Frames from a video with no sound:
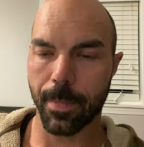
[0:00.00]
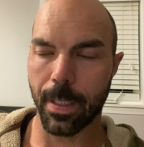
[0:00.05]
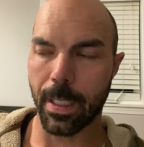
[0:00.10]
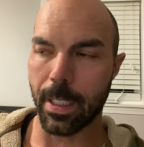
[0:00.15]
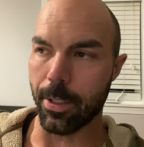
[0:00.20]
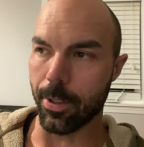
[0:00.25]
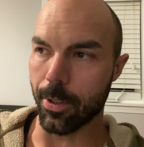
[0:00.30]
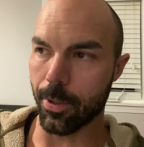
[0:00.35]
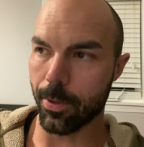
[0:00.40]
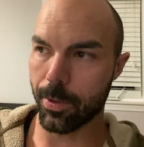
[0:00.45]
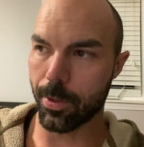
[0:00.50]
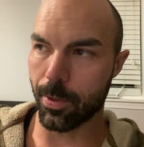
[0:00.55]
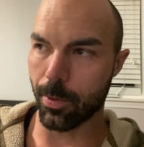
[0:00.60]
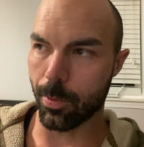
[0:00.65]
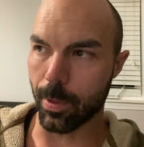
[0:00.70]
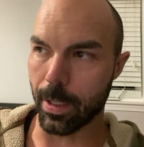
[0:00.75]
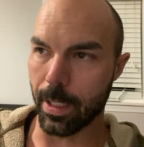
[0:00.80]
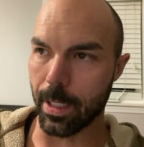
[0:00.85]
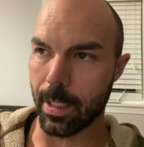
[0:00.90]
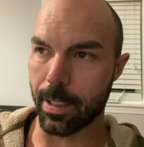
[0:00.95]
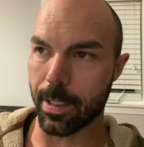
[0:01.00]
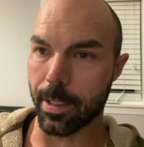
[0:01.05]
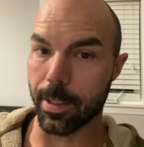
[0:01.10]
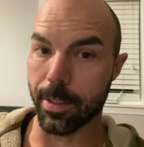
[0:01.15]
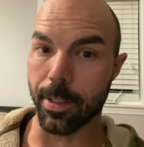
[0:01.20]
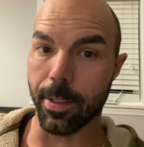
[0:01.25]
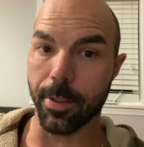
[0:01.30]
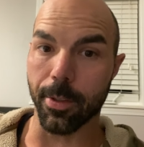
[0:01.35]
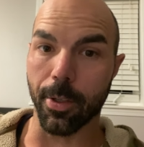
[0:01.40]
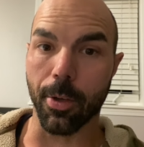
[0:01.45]
He knows the way because
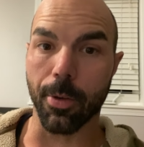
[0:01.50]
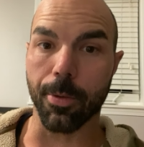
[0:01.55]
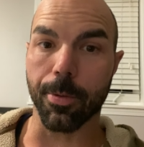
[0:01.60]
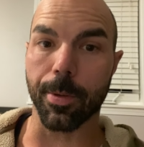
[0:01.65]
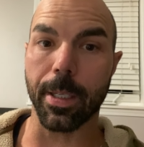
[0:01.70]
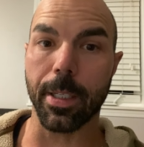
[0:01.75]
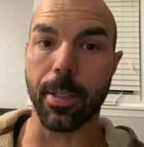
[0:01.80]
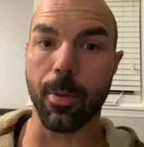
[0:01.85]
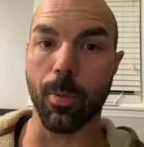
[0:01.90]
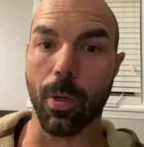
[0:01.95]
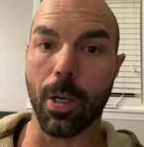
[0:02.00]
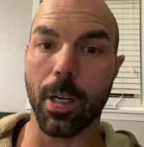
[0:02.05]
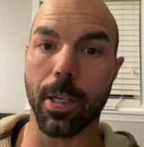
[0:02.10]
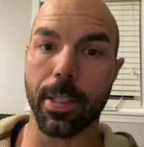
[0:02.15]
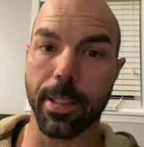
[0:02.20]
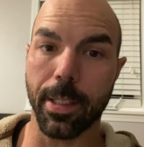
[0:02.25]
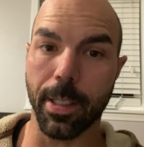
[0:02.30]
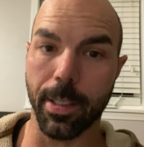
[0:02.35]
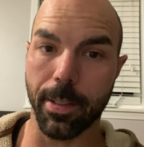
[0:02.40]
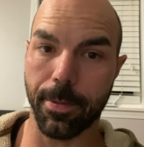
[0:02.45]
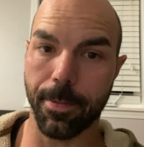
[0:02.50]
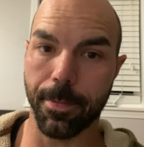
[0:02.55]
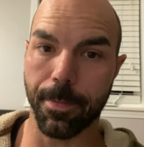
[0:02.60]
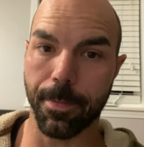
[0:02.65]
he's already walked it.